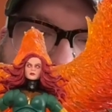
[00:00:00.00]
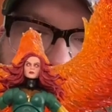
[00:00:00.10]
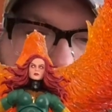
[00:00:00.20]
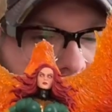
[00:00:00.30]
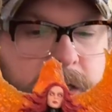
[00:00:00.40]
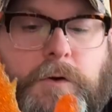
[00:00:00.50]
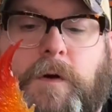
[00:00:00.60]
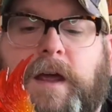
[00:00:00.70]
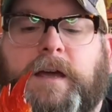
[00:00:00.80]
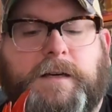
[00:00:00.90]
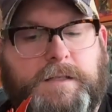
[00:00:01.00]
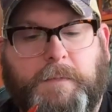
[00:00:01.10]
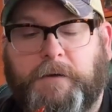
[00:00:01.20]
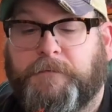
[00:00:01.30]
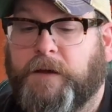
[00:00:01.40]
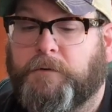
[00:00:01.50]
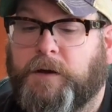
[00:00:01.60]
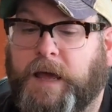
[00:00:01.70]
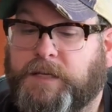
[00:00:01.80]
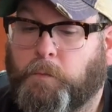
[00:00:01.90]
Jean Grey is my favorite
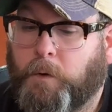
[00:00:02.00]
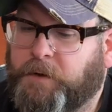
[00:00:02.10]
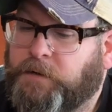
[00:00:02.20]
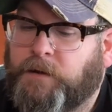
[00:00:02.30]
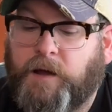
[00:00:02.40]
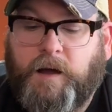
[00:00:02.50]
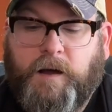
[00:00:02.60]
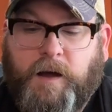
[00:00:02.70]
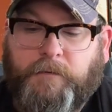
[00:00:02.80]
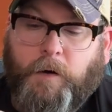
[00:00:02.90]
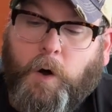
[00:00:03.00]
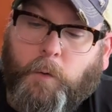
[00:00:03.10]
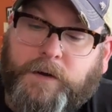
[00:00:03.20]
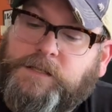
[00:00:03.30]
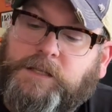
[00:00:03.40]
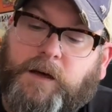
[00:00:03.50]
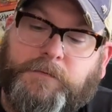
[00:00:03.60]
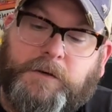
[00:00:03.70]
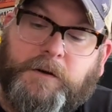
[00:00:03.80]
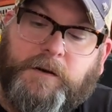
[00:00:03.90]
X-Woman. I've always loved
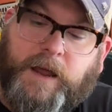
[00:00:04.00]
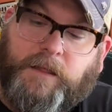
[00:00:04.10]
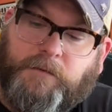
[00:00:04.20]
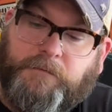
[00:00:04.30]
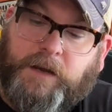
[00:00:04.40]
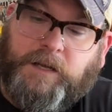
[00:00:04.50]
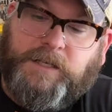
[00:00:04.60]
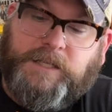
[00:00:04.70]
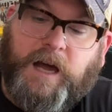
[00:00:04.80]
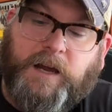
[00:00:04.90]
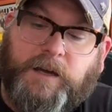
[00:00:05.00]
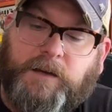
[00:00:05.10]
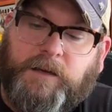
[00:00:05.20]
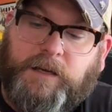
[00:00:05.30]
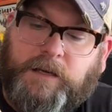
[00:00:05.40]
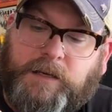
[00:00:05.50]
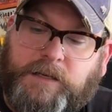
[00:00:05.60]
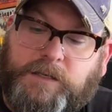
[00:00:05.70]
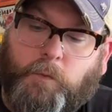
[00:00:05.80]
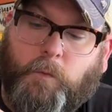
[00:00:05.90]
her, and the Phoenix Saga
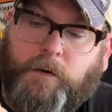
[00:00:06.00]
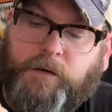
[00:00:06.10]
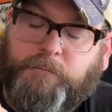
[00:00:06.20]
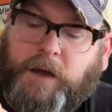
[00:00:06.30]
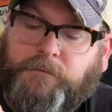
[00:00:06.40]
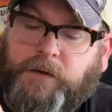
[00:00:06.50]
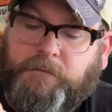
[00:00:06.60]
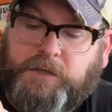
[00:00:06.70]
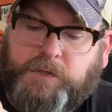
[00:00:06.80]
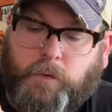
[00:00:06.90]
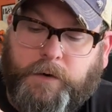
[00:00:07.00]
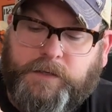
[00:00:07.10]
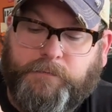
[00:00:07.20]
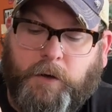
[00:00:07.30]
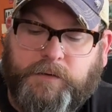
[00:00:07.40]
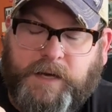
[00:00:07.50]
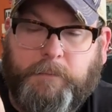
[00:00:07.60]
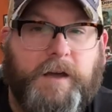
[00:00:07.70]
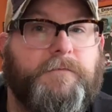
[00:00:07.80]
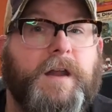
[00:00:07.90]
is one of my favorite stories of all time,
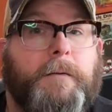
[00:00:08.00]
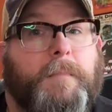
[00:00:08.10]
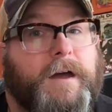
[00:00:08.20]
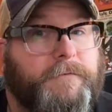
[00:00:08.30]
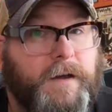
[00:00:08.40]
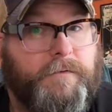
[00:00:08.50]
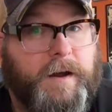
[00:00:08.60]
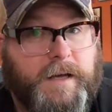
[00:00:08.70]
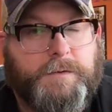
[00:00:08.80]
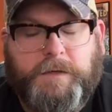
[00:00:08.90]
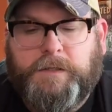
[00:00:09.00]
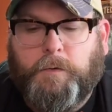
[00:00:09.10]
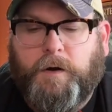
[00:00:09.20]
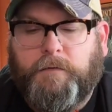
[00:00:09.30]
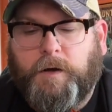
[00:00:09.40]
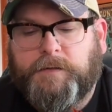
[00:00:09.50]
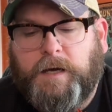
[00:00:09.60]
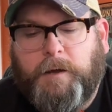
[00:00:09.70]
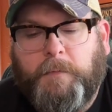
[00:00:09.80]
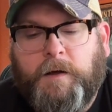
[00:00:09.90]
if not my favorite X-Men story of all time.